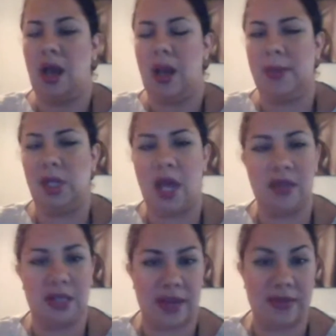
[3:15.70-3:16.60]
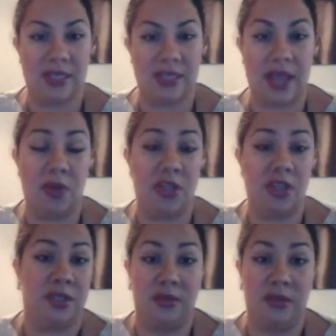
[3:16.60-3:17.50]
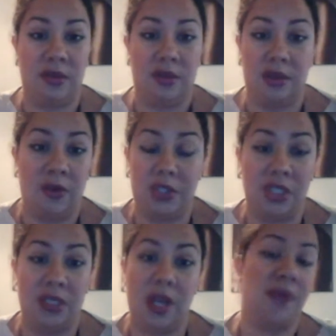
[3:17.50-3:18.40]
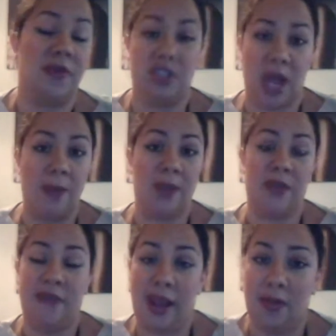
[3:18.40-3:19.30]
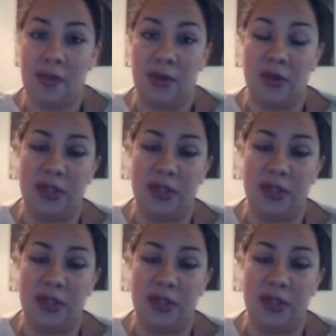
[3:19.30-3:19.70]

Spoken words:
A lot of the times it's that there was just not the jobs available,